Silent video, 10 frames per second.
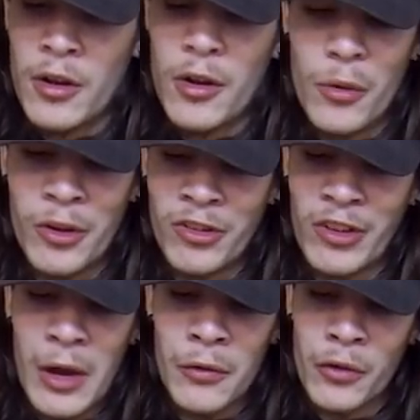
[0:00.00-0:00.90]
which
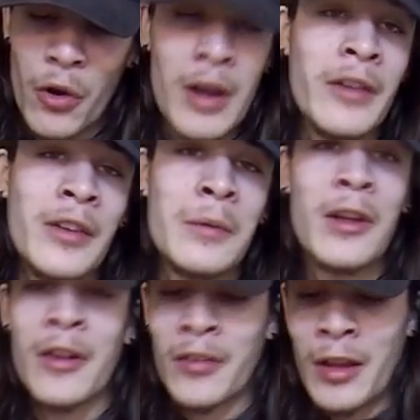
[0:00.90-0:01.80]
sounds crazy
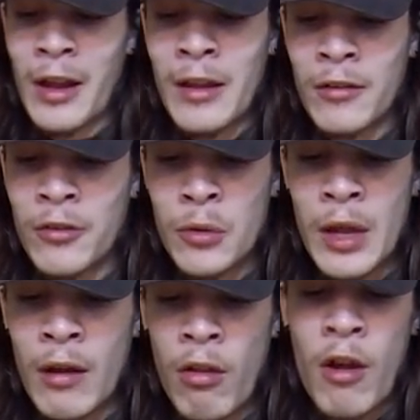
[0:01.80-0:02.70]
because like I do
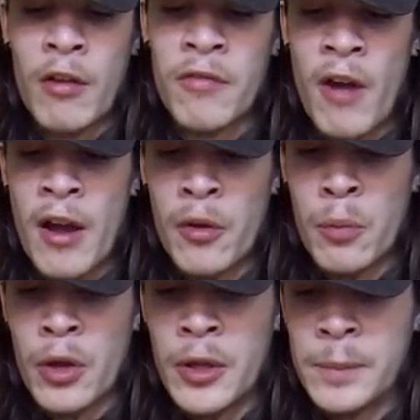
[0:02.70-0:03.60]
get a lot of fire,
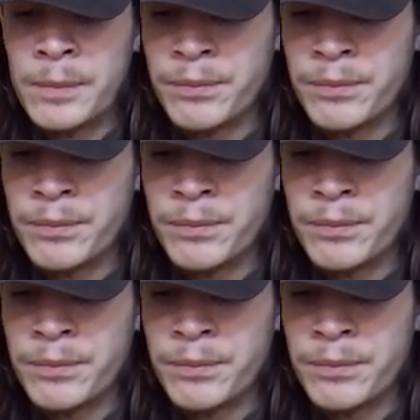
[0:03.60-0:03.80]
but